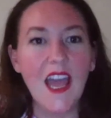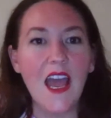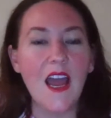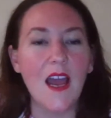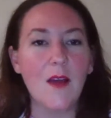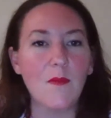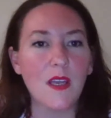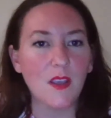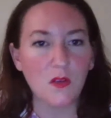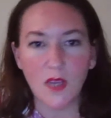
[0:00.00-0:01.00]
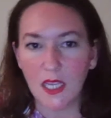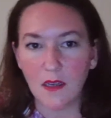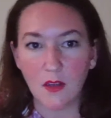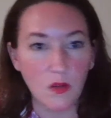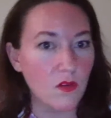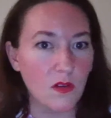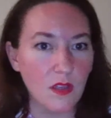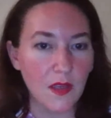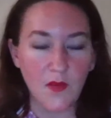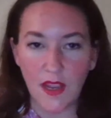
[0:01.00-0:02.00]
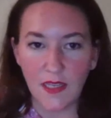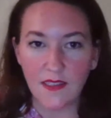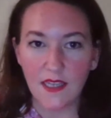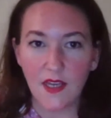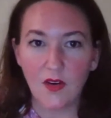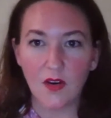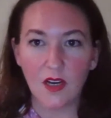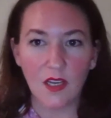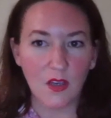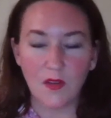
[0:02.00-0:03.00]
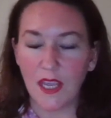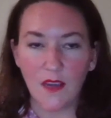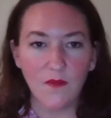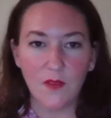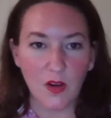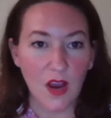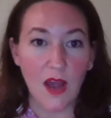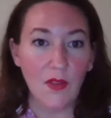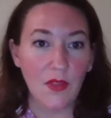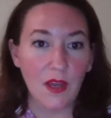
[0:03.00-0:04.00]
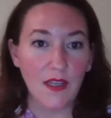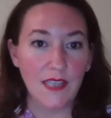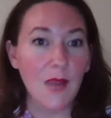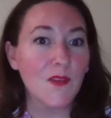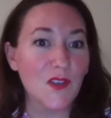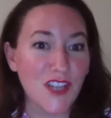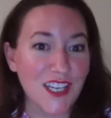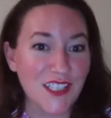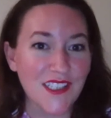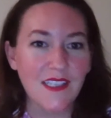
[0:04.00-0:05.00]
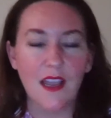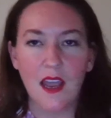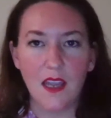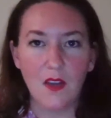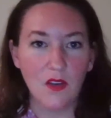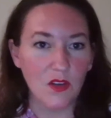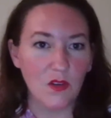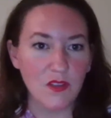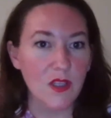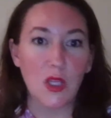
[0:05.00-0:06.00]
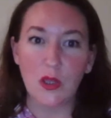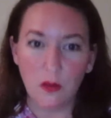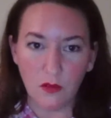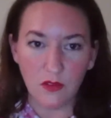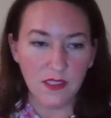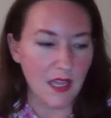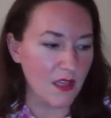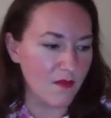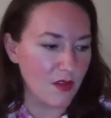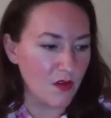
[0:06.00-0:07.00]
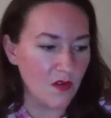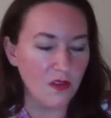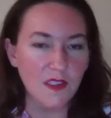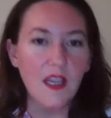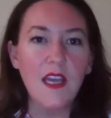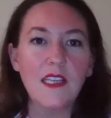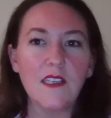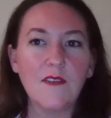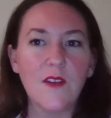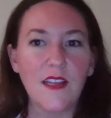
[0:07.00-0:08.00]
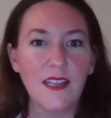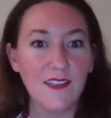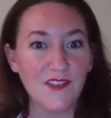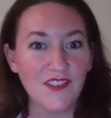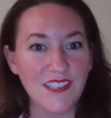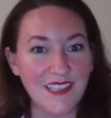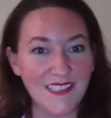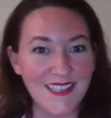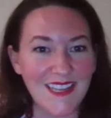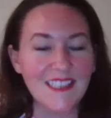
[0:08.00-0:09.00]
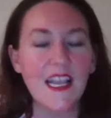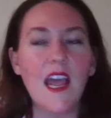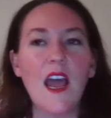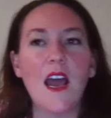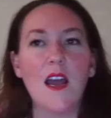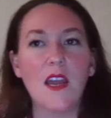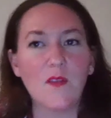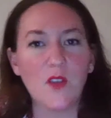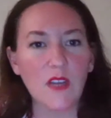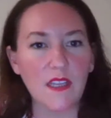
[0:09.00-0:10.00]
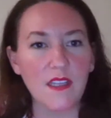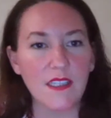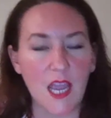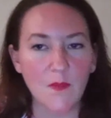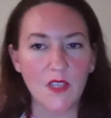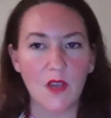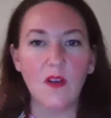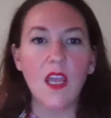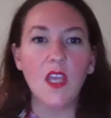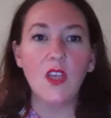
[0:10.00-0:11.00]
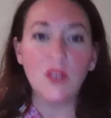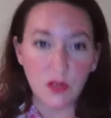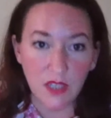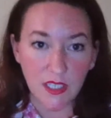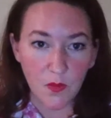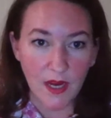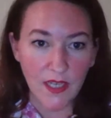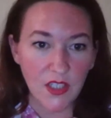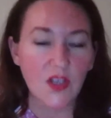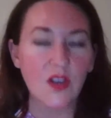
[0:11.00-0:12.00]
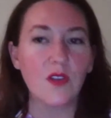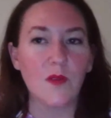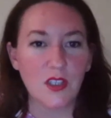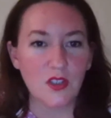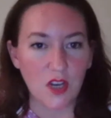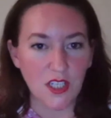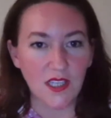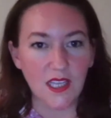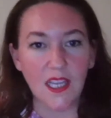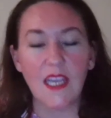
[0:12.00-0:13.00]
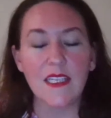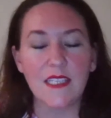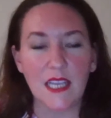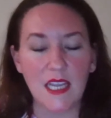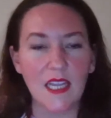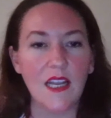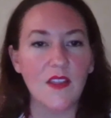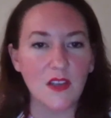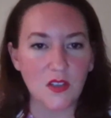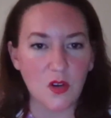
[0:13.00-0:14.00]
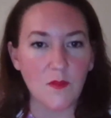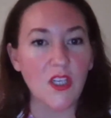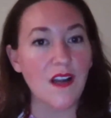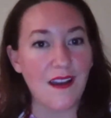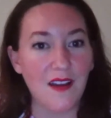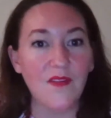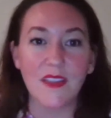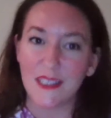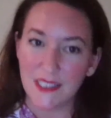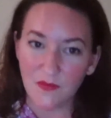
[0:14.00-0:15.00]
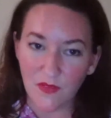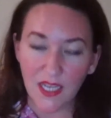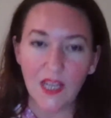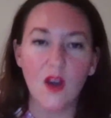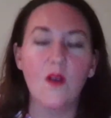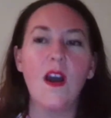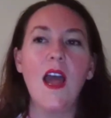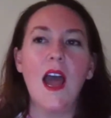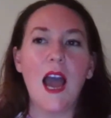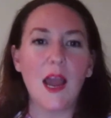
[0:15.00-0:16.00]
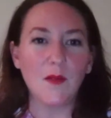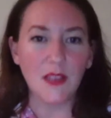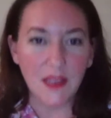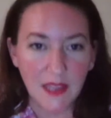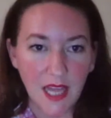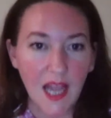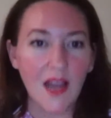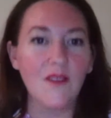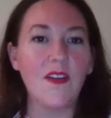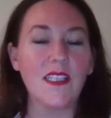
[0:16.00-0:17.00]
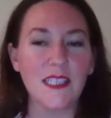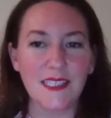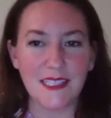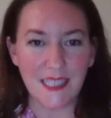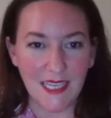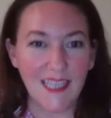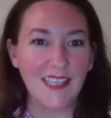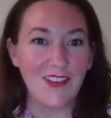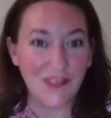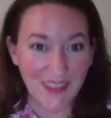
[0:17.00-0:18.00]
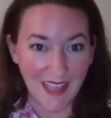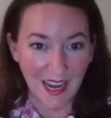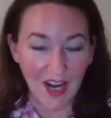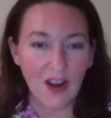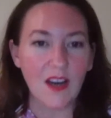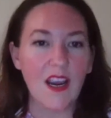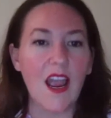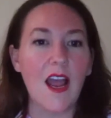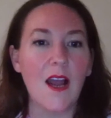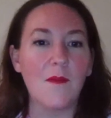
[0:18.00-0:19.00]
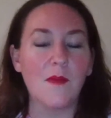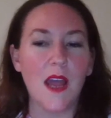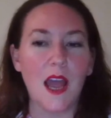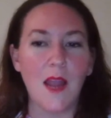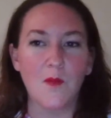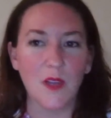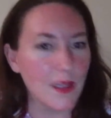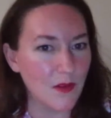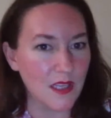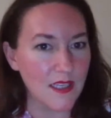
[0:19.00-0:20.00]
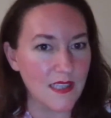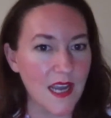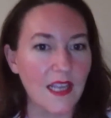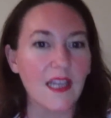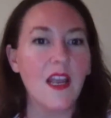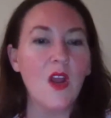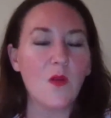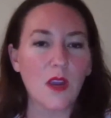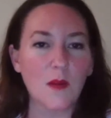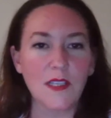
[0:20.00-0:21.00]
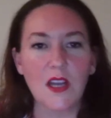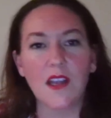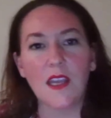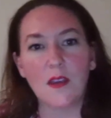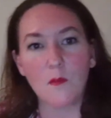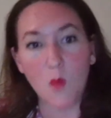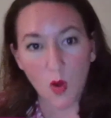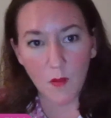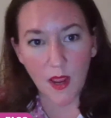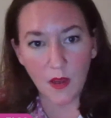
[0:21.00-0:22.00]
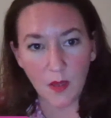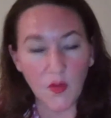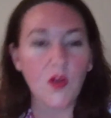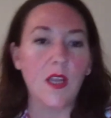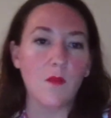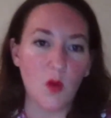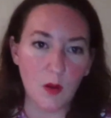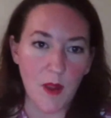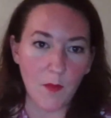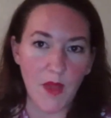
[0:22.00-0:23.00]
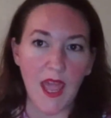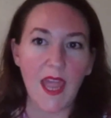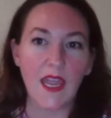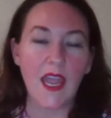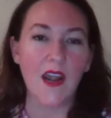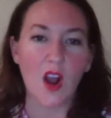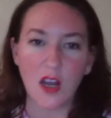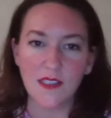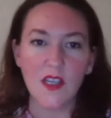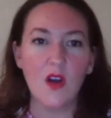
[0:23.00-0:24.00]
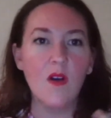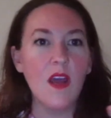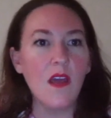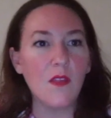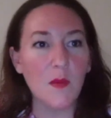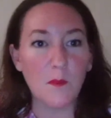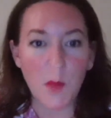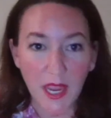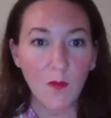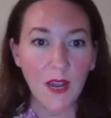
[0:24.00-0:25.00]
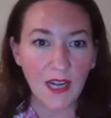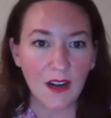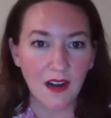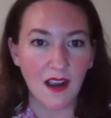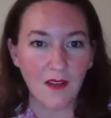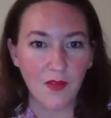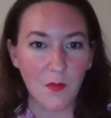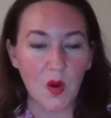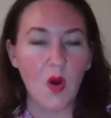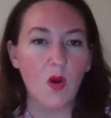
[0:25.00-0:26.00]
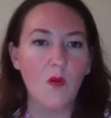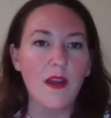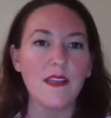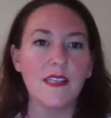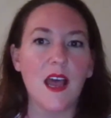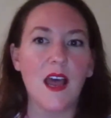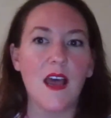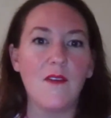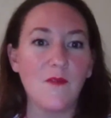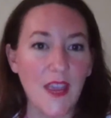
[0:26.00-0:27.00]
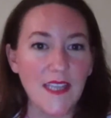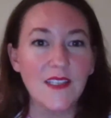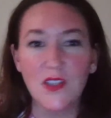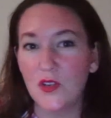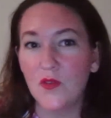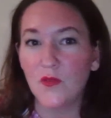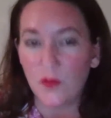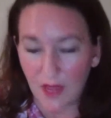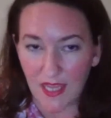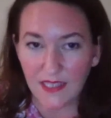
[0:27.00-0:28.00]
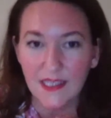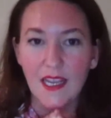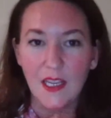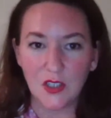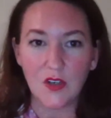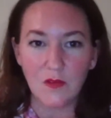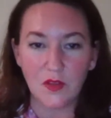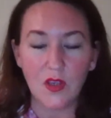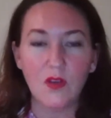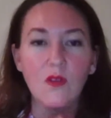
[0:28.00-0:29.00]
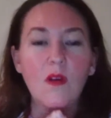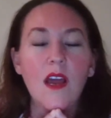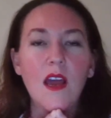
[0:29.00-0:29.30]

Um, you can Google if I didn't say you're and you can't figure out the time zone changes. Uh, you can use the Googles. I love the Googles to find the answers to these things. Uh, if you need the time zone, you do need to register. The registration link is in the description of this video. I would love to see you there. Um, I'm really, really excited. We're going to be talking more about commuting, more about pay and also, the big winner of the poll was a face to face interview